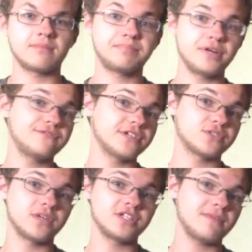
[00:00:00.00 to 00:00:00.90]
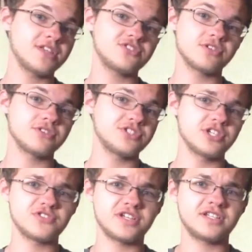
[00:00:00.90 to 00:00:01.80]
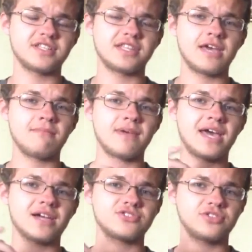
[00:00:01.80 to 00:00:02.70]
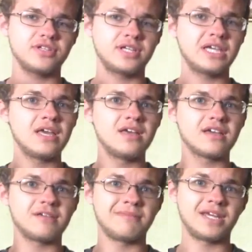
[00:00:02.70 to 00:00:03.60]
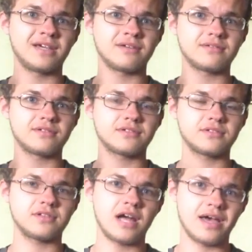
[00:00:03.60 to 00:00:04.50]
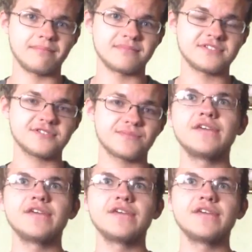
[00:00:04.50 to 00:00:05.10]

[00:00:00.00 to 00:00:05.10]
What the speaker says: perfect one-dimensional children to them actually committing crimes.